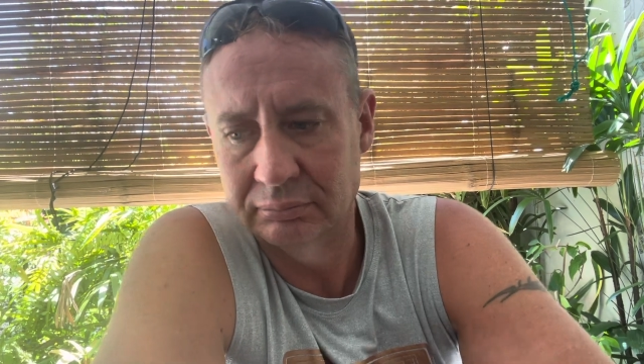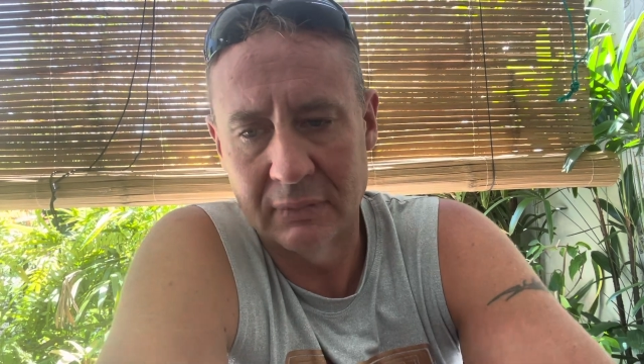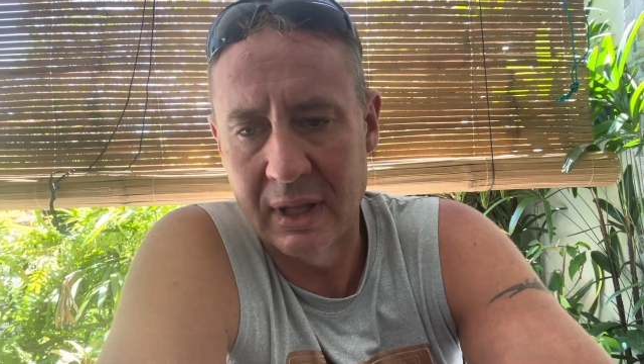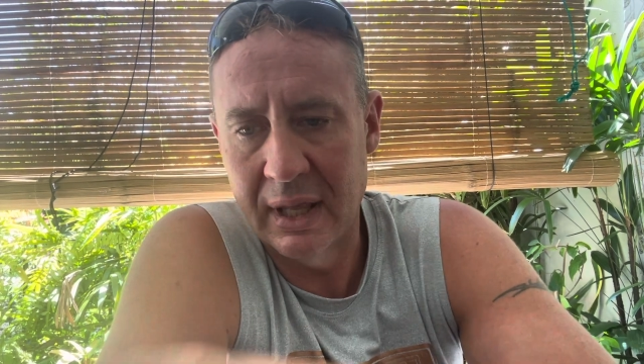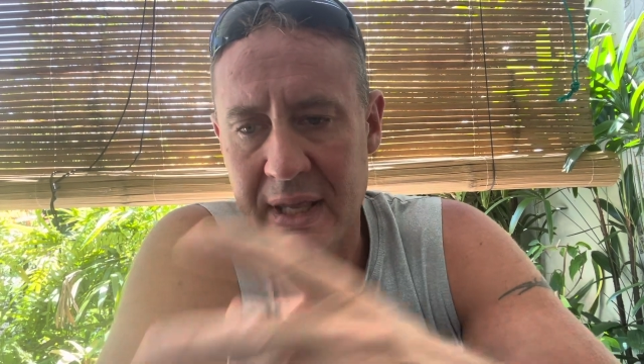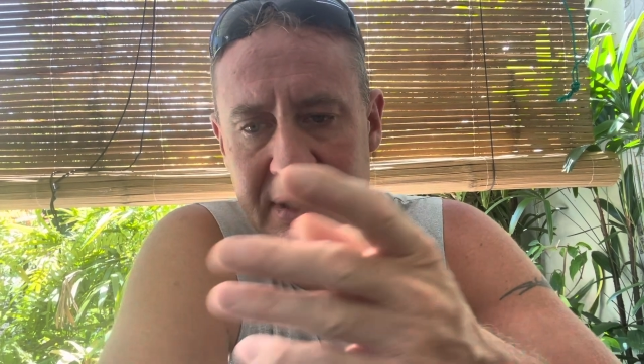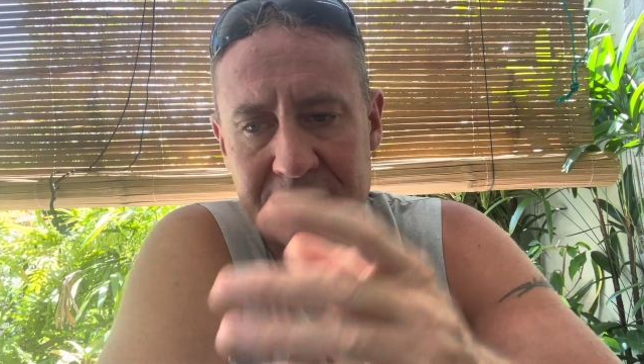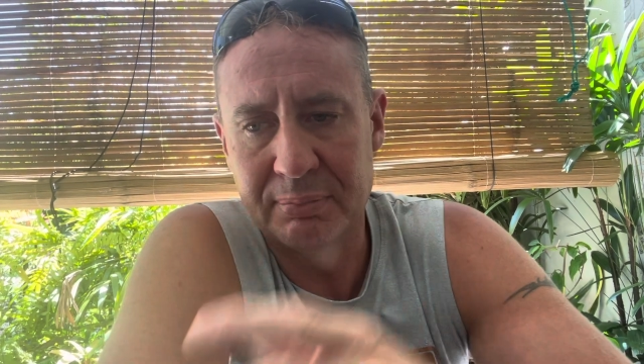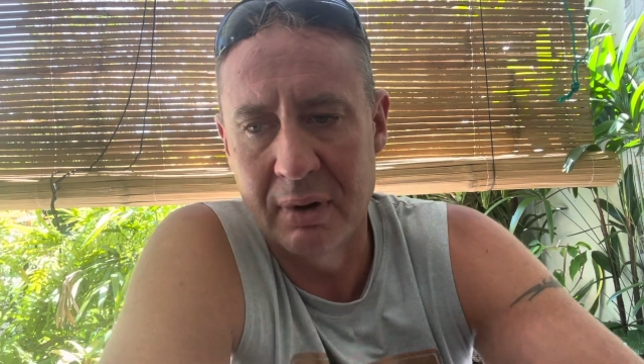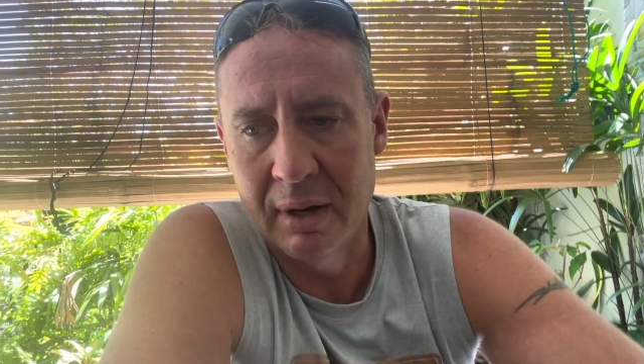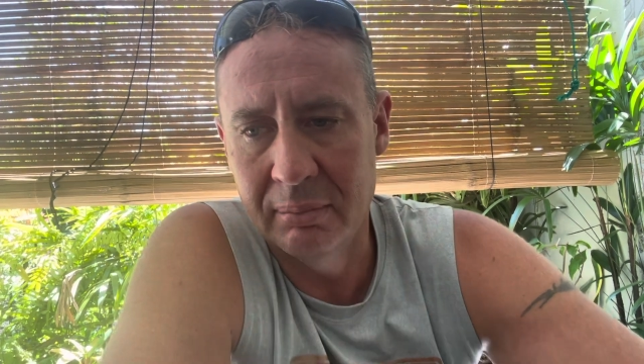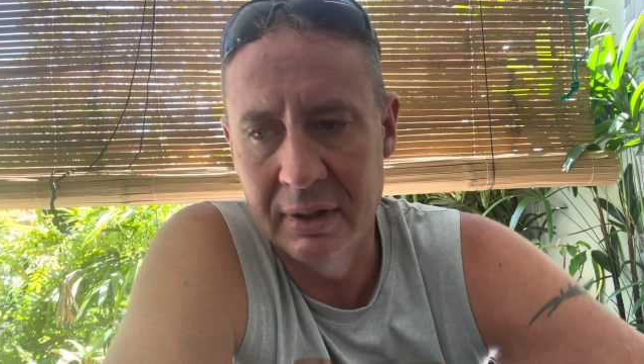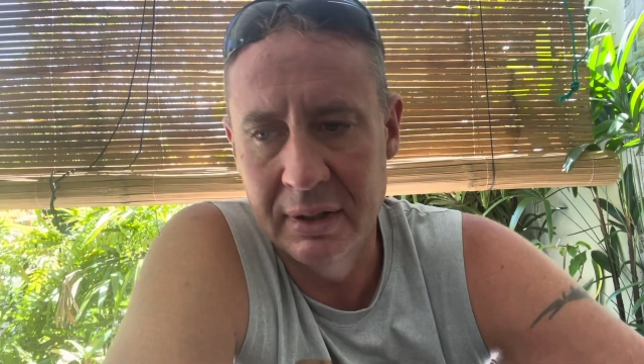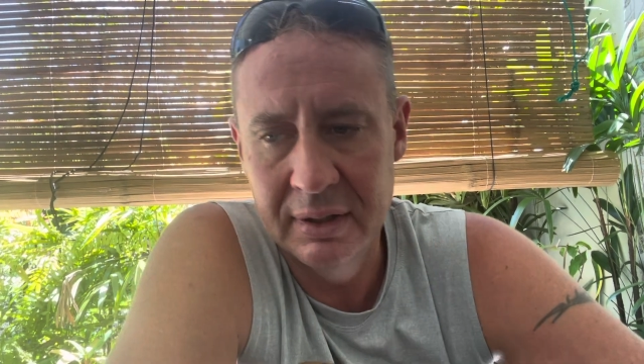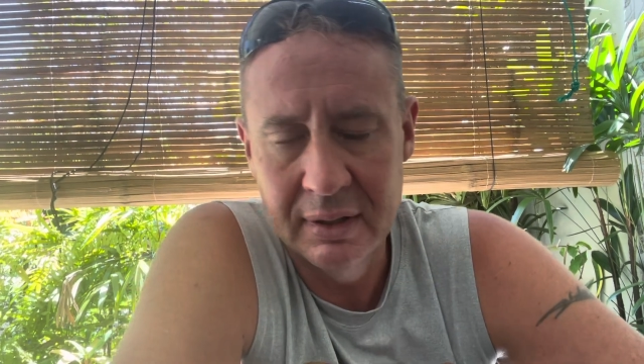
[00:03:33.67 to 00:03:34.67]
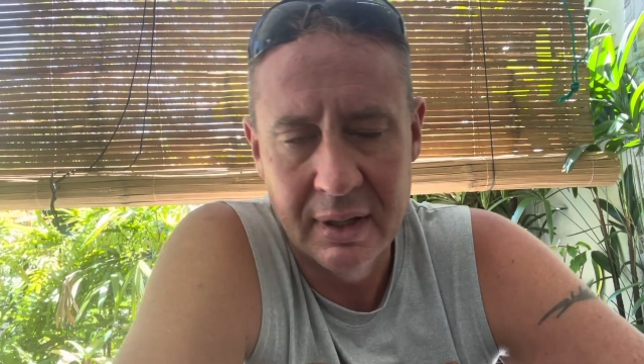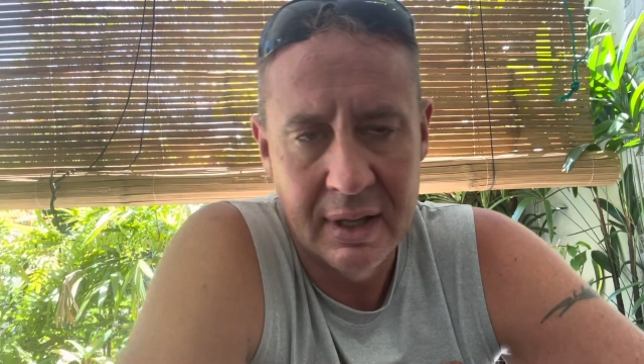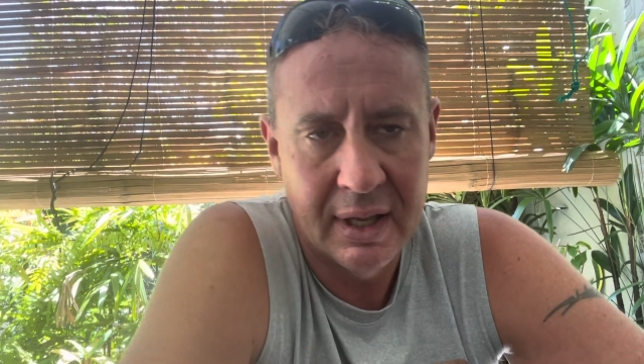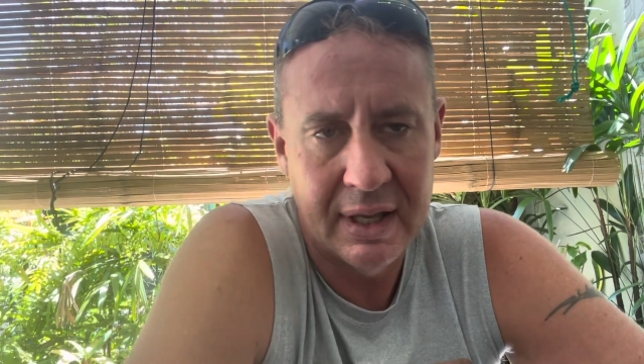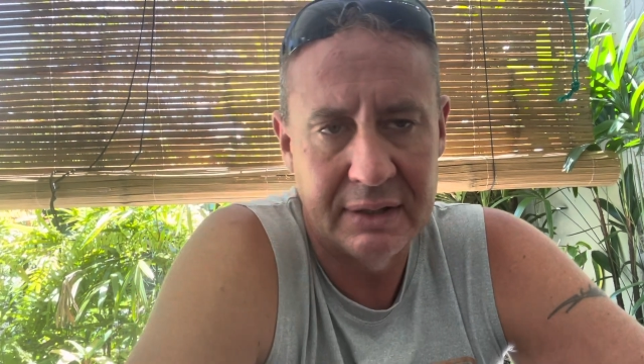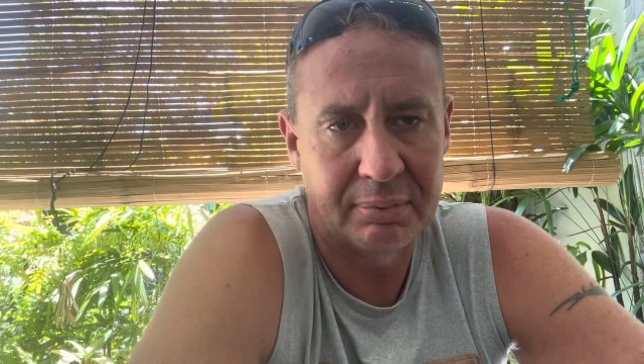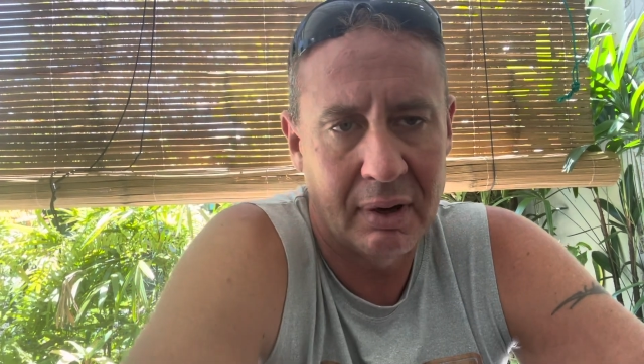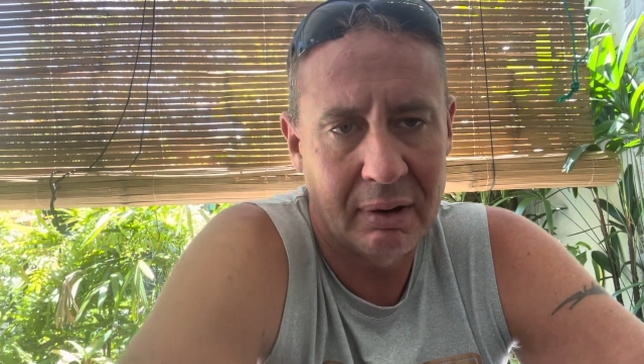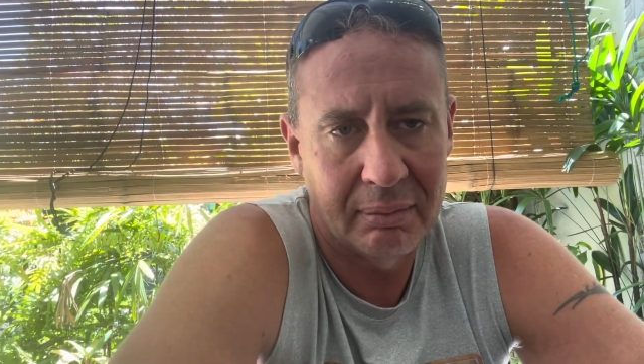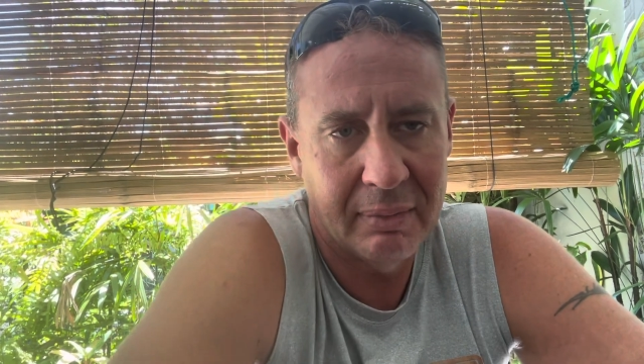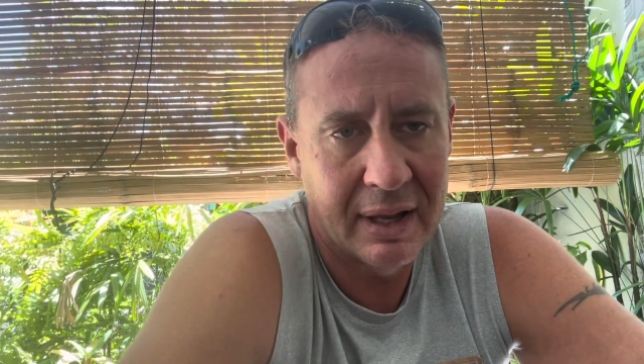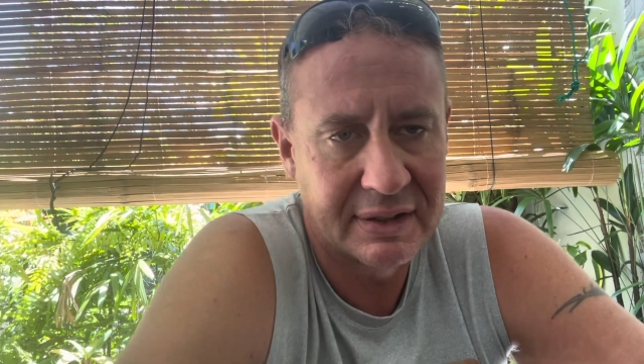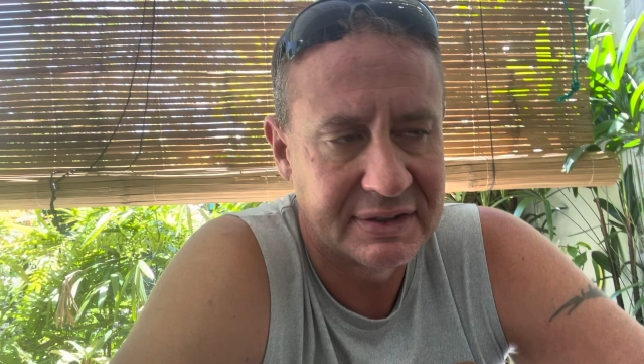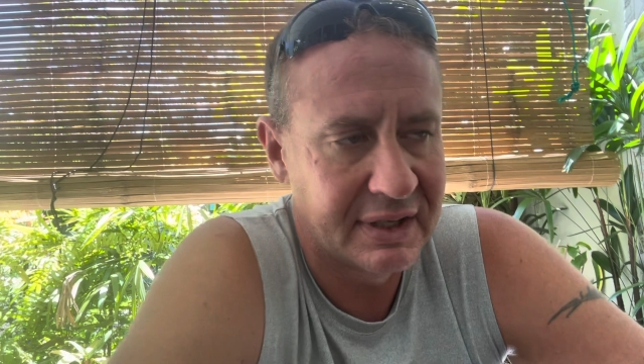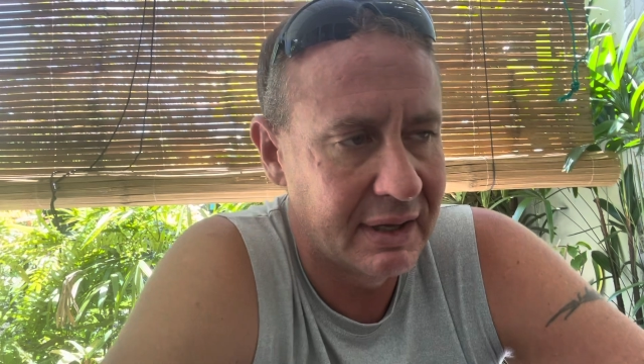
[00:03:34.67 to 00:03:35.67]
he's probably
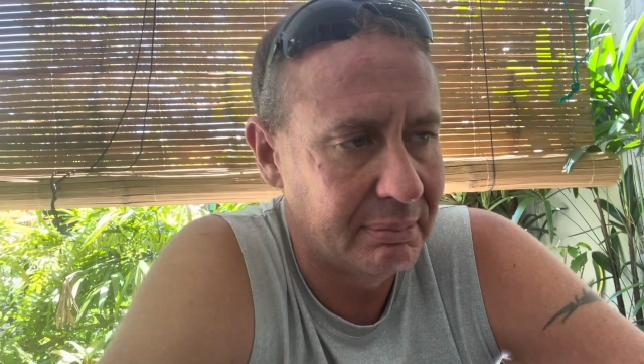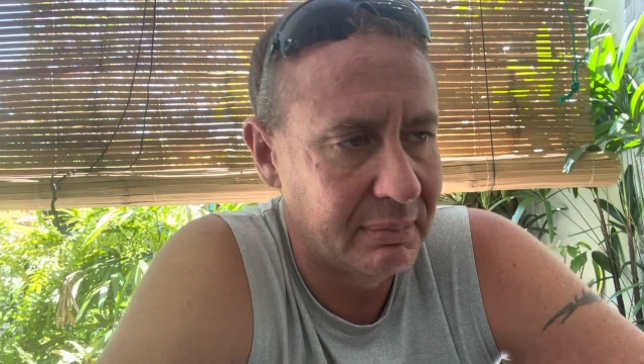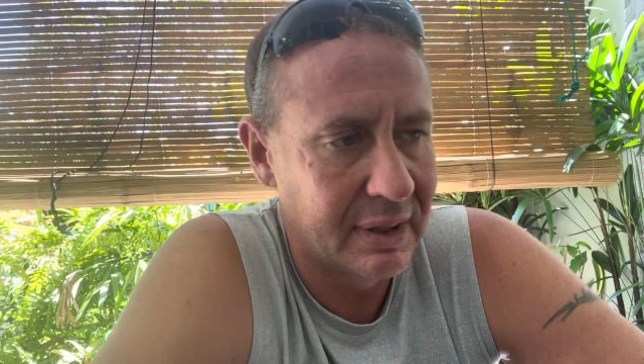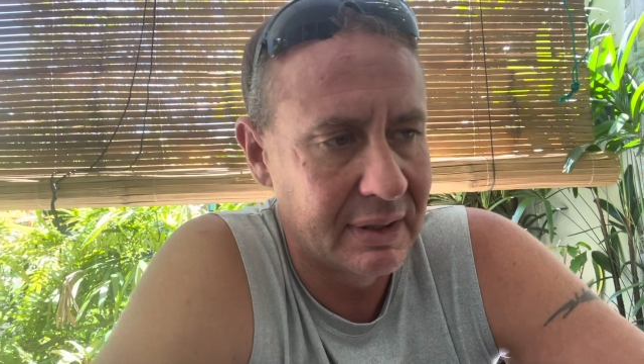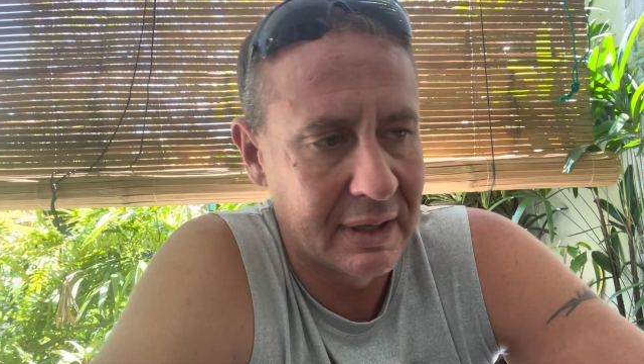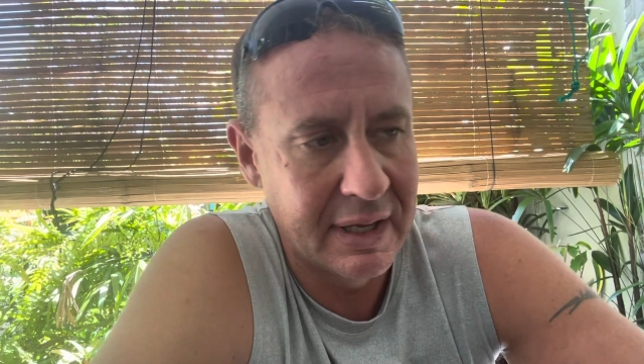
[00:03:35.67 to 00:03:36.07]
about 7 minutes.